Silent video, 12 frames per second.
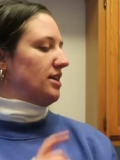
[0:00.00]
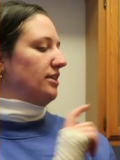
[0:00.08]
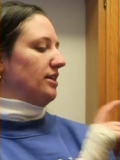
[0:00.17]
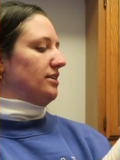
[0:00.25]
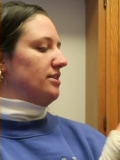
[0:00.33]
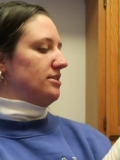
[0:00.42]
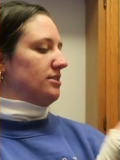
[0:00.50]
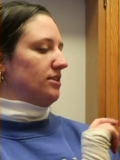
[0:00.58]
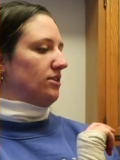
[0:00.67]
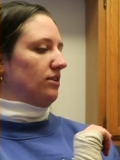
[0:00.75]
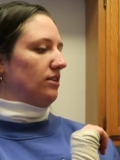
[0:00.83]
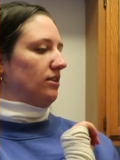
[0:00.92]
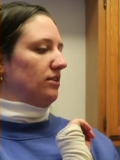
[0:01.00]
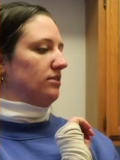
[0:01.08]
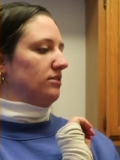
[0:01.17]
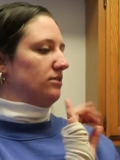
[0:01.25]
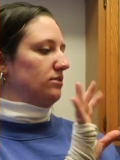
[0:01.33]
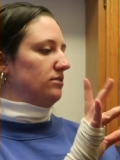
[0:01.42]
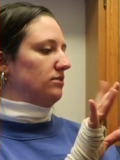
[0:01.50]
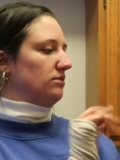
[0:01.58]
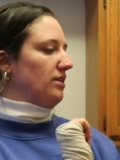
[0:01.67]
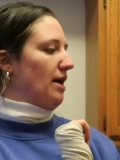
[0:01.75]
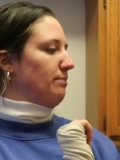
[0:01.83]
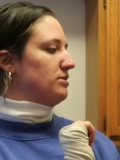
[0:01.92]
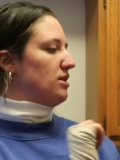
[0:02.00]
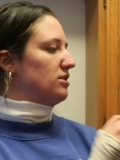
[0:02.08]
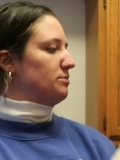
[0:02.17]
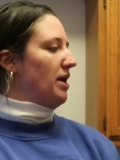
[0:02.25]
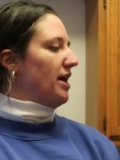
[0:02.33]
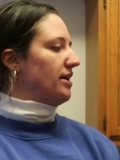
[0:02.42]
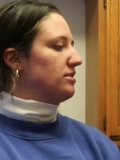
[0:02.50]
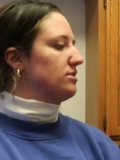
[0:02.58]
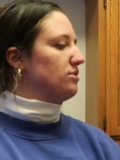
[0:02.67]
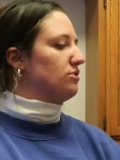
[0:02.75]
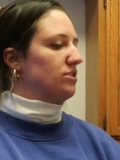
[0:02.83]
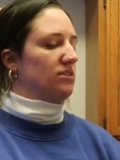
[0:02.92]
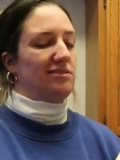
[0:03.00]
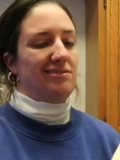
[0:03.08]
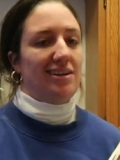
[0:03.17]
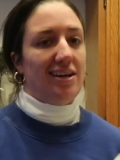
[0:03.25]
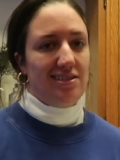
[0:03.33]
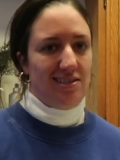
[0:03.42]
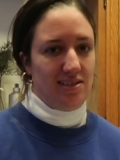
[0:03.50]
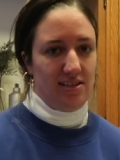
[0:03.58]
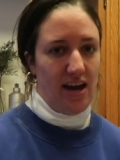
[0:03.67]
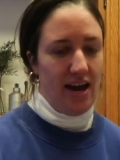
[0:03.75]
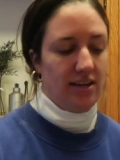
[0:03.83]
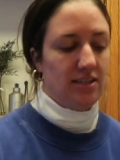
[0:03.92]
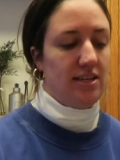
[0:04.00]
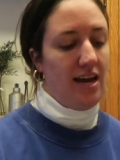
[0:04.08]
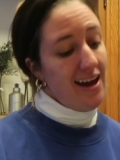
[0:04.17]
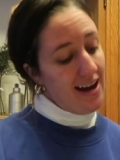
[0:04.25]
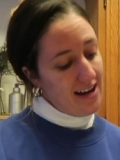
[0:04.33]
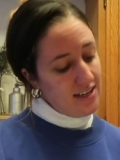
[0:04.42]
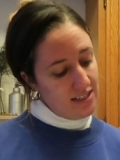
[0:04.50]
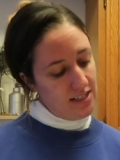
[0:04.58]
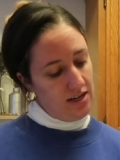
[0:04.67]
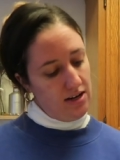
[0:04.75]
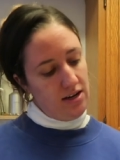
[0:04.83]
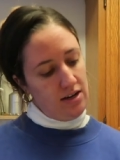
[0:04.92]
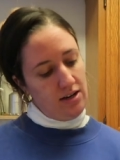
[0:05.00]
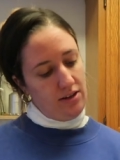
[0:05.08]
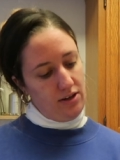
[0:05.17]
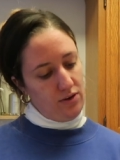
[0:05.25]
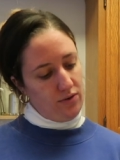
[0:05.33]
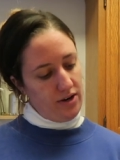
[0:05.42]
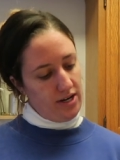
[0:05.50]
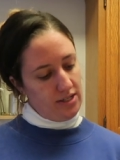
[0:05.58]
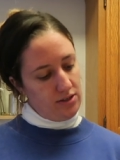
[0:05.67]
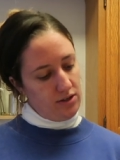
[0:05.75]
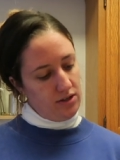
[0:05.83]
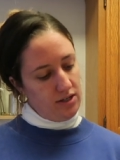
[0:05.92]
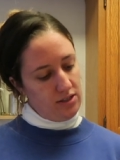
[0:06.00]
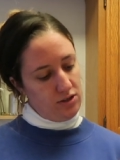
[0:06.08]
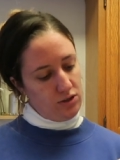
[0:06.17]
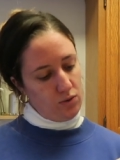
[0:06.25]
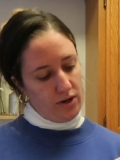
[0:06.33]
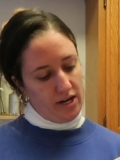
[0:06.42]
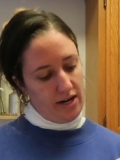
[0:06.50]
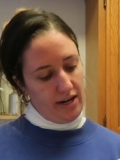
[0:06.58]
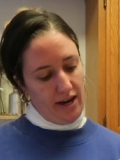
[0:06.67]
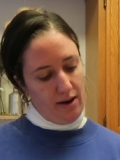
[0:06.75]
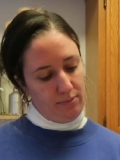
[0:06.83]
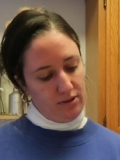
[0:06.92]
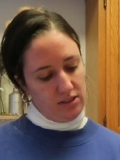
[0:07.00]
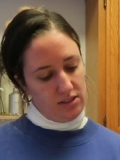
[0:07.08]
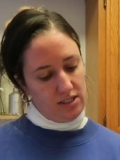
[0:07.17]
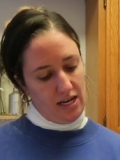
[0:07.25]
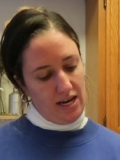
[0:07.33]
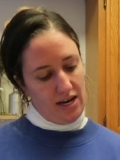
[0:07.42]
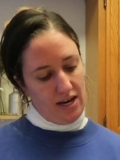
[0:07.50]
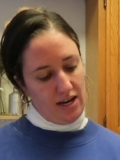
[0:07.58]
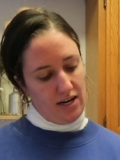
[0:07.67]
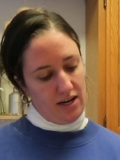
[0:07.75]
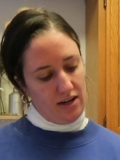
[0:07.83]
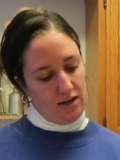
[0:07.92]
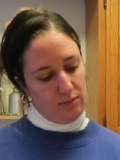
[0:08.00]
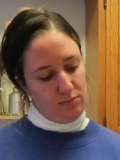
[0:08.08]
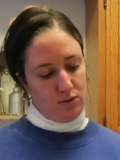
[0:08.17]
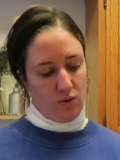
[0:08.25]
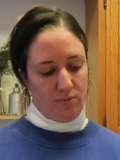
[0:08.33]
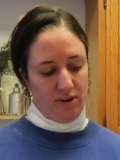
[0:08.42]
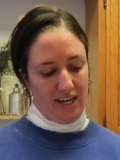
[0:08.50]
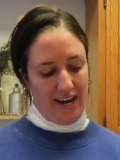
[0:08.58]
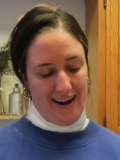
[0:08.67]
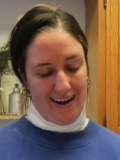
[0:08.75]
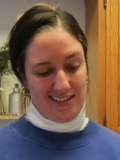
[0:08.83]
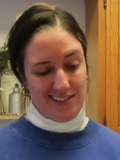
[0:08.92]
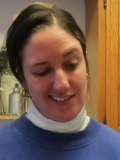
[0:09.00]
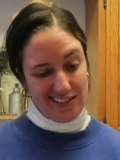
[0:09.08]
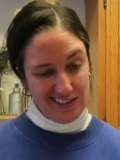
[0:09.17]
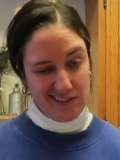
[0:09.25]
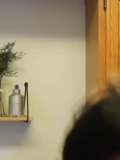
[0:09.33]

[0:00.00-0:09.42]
I like these little applesauce packs. They're just nice snacks. And the ingredients are good. It's just organic apples and absorbic acid.